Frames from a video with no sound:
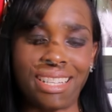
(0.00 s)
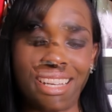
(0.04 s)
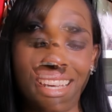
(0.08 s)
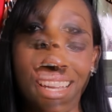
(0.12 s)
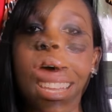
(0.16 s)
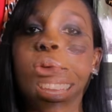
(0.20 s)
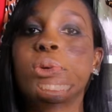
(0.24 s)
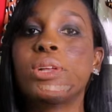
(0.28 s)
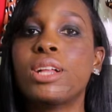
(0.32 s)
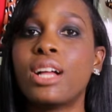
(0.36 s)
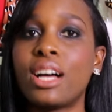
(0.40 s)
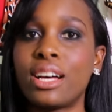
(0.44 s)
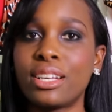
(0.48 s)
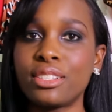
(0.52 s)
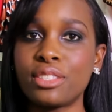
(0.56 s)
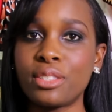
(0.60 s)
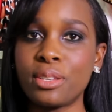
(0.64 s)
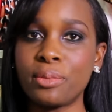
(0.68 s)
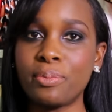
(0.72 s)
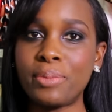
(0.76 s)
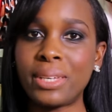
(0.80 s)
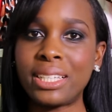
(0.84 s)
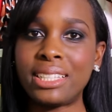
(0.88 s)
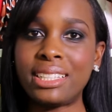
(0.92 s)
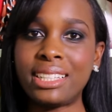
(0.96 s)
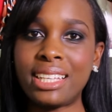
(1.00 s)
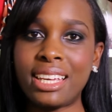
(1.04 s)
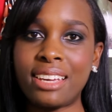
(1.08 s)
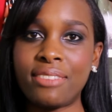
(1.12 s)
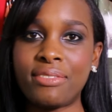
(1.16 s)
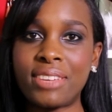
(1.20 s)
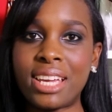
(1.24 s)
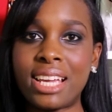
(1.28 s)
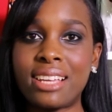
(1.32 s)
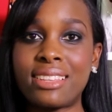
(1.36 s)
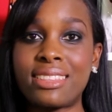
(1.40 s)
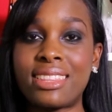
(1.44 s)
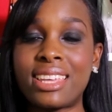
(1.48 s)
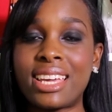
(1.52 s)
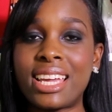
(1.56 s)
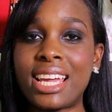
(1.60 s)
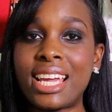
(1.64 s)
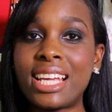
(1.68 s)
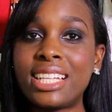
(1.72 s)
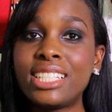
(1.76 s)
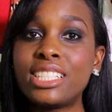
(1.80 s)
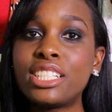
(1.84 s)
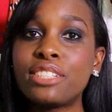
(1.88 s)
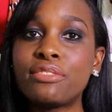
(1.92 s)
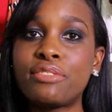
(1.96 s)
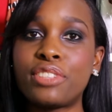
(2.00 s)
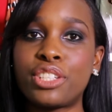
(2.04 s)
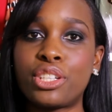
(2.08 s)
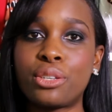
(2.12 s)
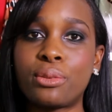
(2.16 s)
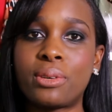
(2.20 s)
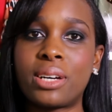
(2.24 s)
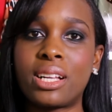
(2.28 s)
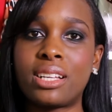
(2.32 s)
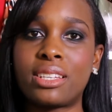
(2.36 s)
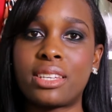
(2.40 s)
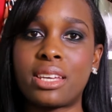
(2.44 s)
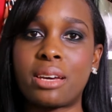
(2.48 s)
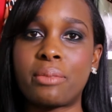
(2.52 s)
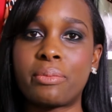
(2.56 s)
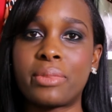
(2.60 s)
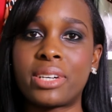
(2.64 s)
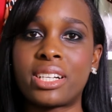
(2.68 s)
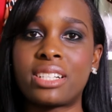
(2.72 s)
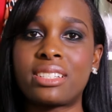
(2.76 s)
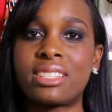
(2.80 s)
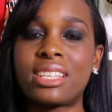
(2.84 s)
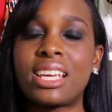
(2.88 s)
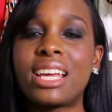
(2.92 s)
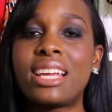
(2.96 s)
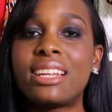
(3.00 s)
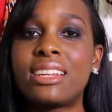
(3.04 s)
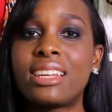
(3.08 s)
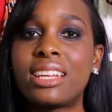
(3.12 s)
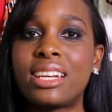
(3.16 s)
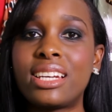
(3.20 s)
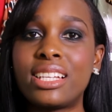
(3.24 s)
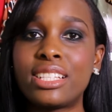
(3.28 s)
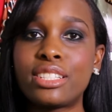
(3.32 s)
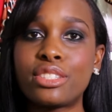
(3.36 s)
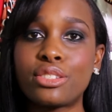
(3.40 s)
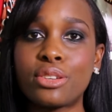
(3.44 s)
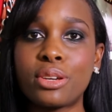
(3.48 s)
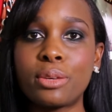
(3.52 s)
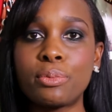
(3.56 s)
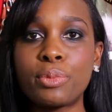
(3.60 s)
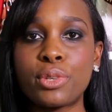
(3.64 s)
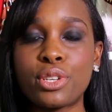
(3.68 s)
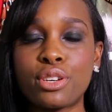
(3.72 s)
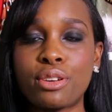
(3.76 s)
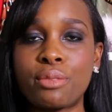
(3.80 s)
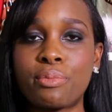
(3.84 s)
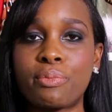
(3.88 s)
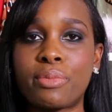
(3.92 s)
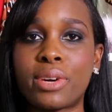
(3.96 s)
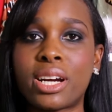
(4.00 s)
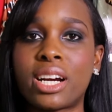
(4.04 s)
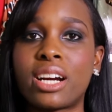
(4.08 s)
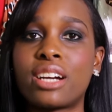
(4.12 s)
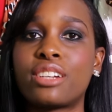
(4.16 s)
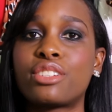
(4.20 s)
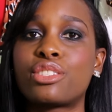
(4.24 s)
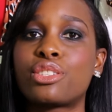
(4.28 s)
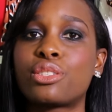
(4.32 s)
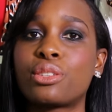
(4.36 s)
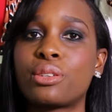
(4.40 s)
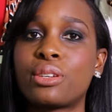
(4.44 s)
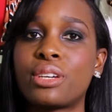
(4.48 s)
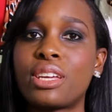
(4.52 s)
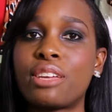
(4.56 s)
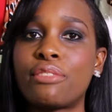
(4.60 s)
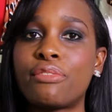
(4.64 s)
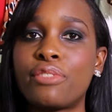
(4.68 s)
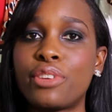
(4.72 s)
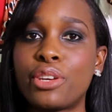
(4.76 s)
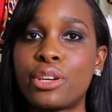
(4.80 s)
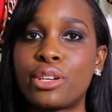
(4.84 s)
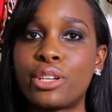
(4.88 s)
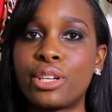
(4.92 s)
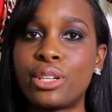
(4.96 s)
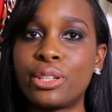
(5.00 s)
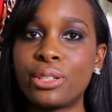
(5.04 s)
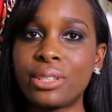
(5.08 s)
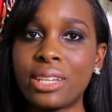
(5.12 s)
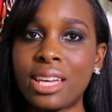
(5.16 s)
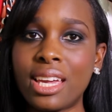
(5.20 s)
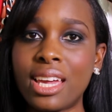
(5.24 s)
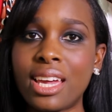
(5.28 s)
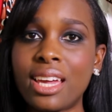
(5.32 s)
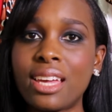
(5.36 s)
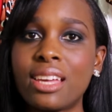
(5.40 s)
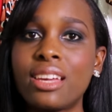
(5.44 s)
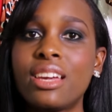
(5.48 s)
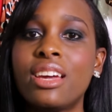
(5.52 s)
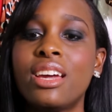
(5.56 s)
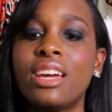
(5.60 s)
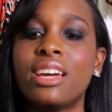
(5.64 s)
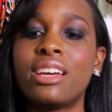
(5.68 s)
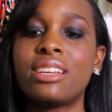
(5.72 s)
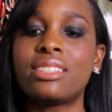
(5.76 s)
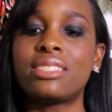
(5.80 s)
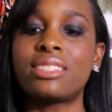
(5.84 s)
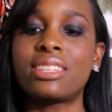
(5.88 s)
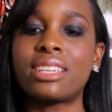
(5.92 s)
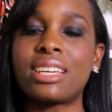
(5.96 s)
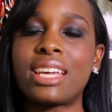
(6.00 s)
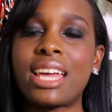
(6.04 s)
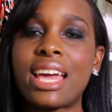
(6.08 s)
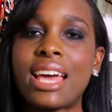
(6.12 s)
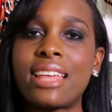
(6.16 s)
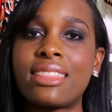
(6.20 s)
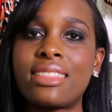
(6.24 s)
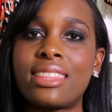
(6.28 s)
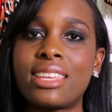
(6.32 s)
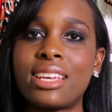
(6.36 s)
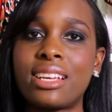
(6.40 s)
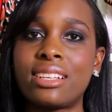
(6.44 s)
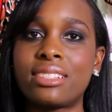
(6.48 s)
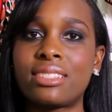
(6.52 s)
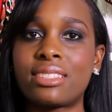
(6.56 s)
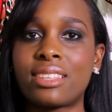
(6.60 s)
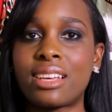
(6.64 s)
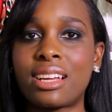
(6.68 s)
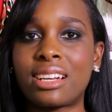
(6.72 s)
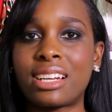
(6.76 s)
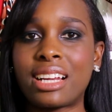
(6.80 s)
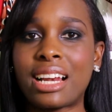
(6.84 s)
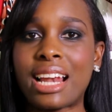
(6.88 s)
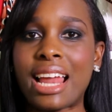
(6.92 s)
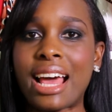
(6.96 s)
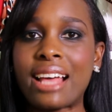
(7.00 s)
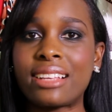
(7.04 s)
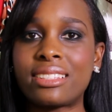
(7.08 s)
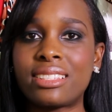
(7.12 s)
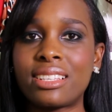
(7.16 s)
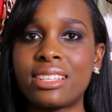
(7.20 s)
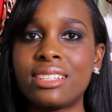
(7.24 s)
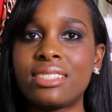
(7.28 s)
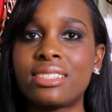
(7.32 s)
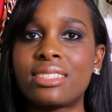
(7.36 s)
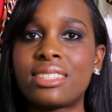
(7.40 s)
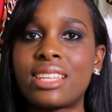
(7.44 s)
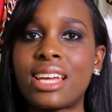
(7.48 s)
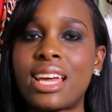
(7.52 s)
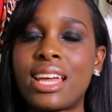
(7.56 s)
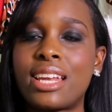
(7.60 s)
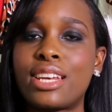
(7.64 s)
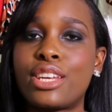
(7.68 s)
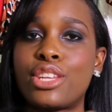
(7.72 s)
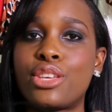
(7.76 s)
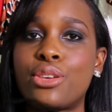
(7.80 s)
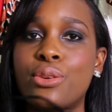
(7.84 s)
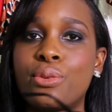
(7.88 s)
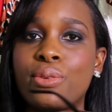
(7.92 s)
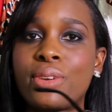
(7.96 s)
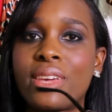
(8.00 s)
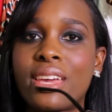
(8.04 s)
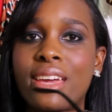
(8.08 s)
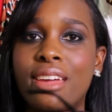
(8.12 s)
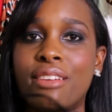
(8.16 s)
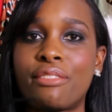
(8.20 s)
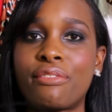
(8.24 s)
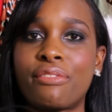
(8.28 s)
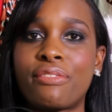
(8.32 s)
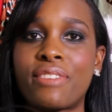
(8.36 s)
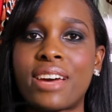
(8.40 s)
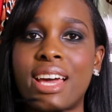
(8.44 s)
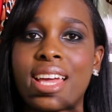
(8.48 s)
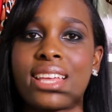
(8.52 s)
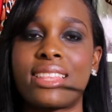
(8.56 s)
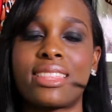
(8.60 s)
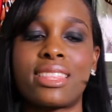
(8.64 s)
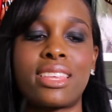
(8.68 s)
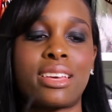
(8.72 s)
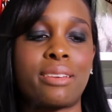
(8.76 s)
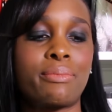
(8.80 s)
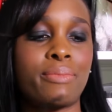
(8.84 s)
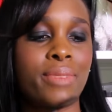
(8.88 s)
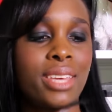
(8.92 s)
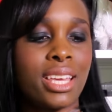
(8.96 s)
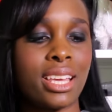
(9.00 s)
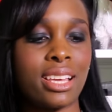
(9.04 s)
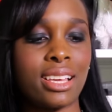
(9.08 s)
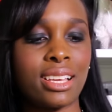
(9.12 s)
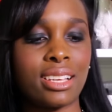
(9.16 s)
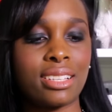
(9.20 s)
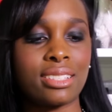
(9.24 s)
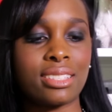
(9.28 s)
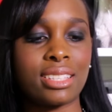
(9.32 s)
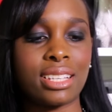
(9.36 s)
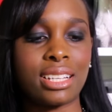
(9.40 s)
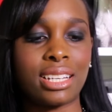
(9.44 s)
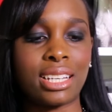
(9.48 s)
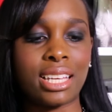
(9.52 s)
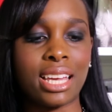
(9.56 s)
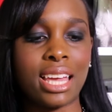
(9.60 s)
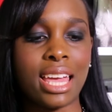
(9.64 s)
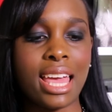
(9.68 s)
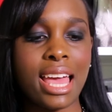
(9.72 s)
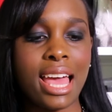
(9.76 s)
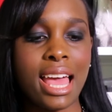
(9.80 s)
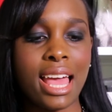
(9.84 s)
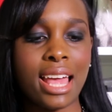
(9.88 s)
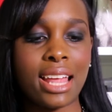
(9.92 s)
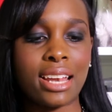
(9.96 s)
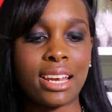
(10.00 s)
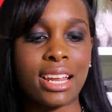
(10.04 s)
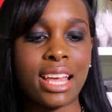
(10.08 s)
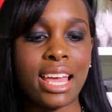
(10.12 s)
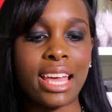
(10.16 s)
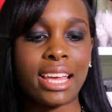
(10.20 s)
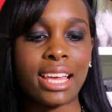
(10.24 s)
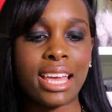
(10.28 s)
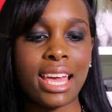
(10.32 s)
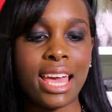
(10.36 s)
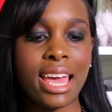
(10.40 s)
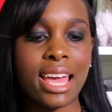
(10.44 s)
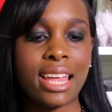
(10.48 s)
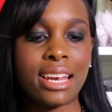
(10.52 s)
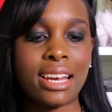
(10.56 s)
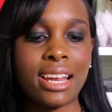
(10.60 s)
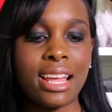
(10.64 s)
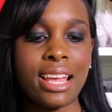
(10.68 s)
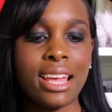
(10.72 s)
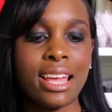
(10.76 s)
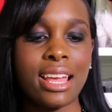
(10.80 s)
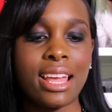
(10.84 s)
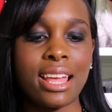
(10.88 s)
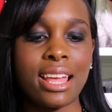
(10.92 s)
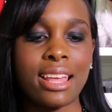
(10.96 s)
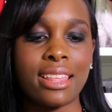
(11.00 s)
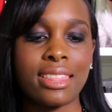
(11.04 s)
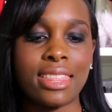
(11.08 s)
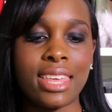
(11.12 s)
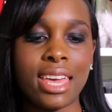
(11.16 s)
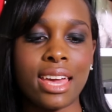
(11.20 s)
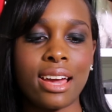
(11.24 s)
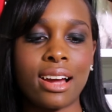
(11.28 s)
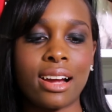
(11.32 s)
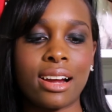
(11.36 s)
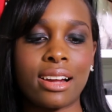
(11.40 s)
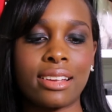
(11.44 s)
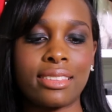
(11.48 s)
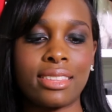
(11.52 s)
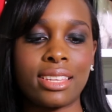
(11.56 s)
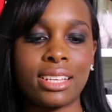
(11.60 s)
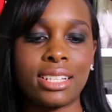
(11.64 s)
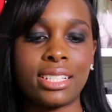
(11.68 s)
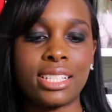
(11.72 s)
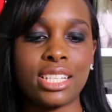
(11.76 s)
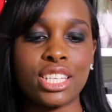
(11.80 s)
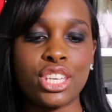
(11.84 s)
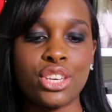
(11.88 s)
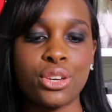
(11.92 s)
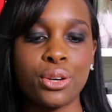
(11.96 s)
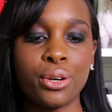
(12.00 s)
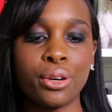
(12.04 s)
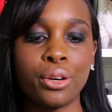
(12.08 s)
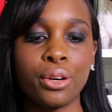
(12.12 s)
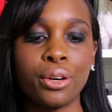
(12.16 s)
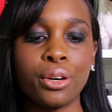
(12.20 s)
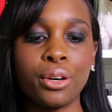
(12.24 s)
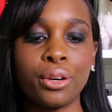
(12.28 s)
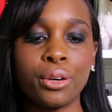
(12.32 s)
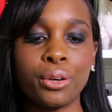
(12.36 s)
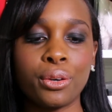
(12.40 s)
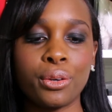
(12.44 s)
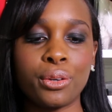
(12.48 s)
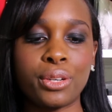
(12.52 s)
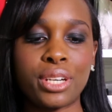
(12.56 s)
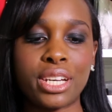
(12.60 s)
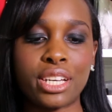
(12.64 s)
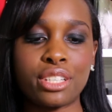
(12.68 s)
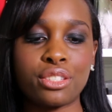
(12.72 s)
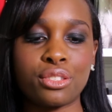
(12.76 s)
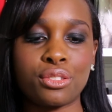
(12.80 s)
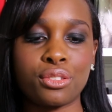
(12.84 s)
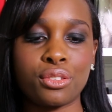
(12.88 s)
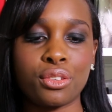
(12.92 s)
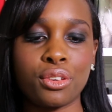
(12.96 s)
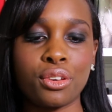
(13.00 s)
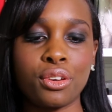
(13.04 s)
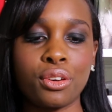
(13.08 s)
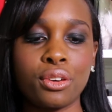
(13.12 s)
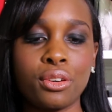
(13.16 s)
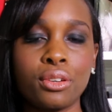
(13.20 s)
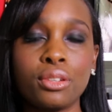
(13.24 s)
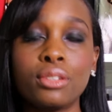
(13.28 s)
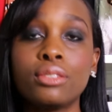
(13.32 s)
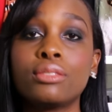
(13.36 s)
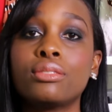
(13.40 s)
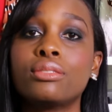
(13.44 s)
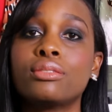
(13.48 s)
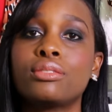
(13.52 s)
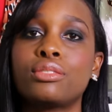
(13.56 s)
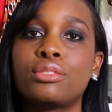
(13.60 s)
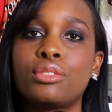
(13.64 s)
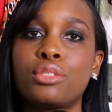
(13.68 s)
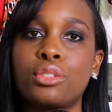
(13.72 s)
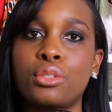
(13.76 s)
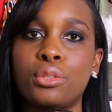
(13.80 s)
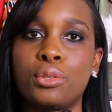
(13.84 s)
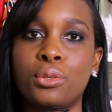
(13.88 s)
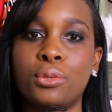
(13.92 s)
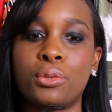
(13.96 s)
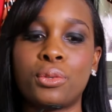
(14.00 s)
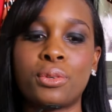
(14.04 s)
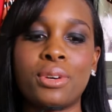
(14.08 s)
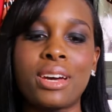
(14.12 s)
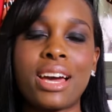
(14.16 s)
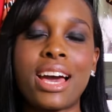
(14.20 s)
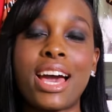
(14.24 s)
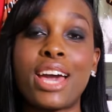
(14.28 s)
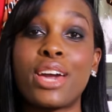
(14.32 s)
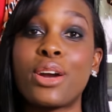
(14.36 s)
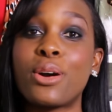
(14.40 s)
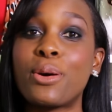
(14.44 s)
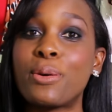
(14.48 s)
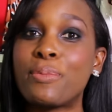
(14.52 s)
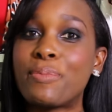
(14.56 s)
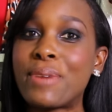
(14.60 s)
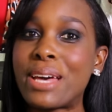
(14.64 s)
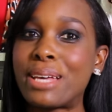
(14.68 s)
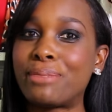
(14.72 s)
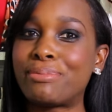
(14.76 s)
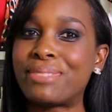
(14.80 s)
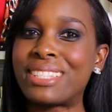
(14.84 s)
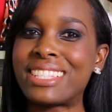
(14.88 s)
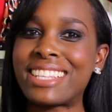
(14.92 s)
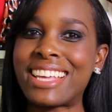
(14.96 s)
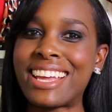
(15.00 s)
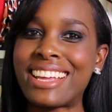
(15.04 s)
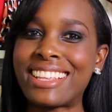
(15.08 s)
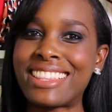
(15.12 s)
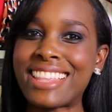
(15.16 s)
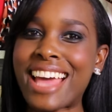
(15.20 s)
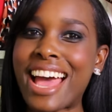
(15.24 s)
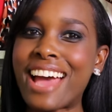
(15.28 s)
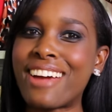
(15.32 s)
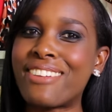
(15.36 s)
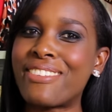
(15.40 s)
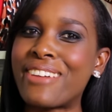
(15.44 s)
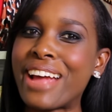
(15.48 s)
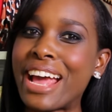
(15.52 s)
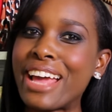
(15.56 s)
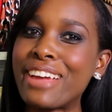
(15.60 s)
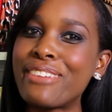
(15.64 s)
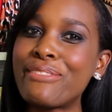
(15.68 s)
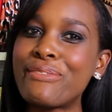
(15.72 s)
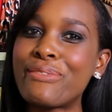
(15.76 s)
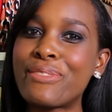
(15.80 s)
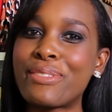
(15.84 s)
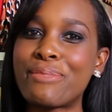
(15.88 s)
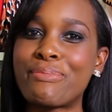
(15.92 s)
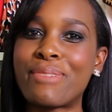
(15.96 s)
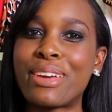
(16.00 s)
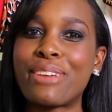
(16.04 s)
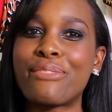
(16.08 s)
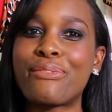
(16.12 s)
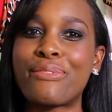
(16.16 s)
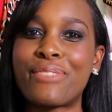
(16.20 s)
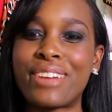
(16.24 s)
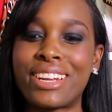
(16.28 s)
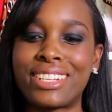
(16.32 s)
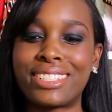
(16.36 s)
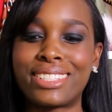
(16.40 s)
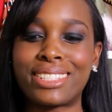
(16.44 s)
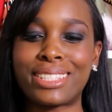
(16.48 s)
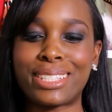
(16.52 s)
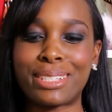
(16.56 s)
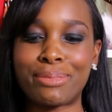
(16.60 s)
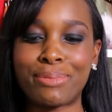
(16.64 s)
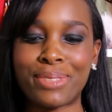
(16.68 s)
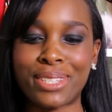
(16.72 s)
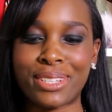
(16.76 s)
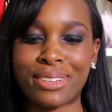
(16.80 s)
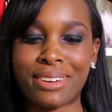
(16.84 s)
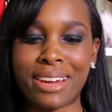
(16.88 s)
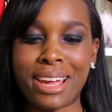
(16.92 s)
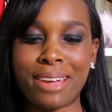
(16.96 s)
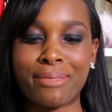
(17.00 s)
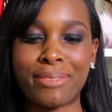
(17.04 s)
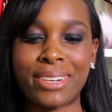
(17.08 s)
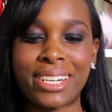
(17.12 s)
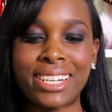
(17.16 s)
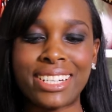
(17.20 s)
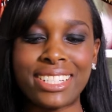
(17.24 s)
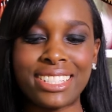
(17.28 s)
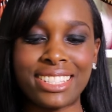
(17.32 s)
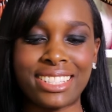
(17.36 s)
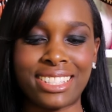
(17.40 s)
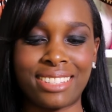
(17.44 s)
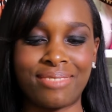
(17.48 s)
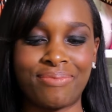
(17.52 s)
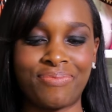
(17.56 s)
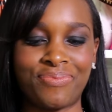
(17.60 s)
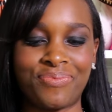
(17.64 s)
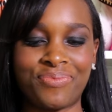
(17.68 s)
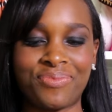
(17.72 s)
I will also be leaving the individual numbers in the description bar, so if you're looking to get these sunglasses, then you can find them easily. And again, they are the Dior Audacieuse 2. I hope I'm saying that right for my French subscribers.